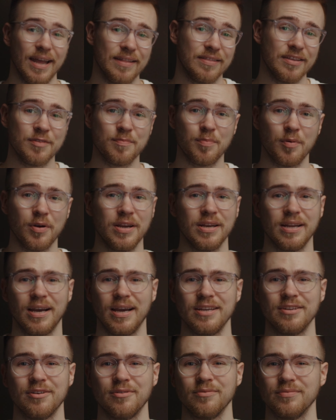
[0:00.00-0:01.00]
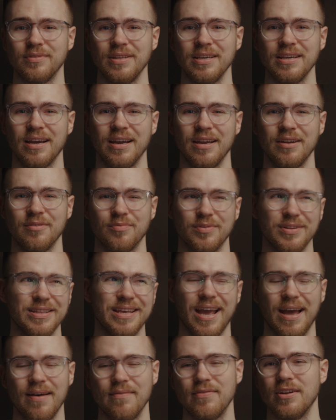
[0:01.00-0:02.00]
At this point, I don't think I really
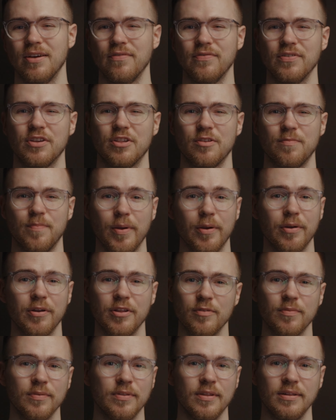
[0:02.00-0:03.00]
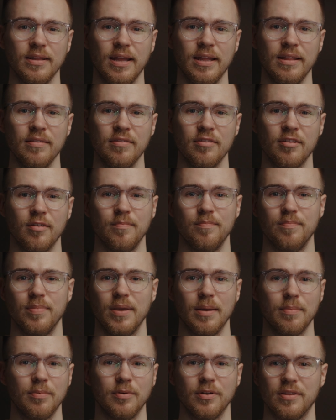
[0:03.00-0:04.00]
have enough experience with the lens to
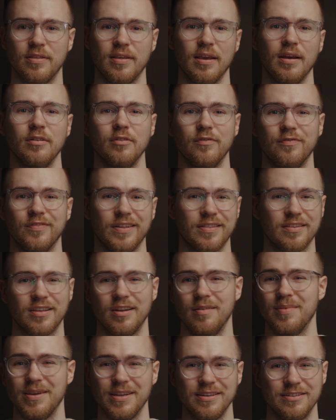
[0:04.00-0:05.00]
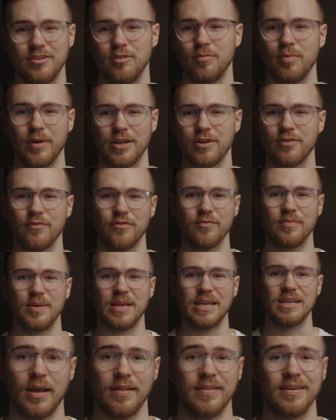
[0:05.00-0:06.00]
be able to tell if that's going to be a deal breaker for
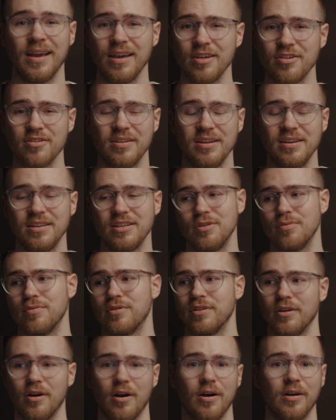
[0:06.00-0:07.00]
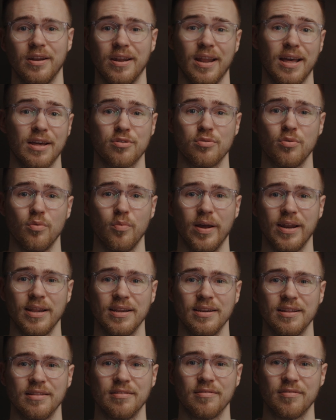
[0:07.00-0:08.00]
me. I think I just need to use it on an actual
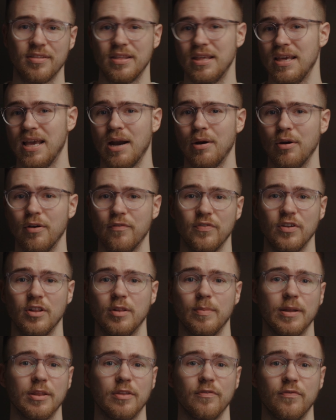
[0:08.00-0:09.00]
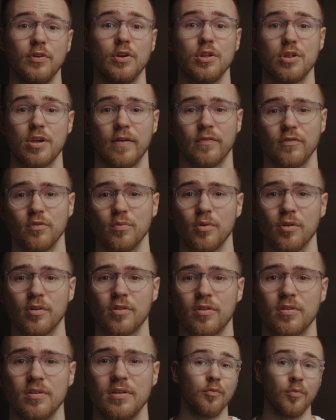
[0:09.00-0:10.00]
wedding and see how I feel about the footage afterwards.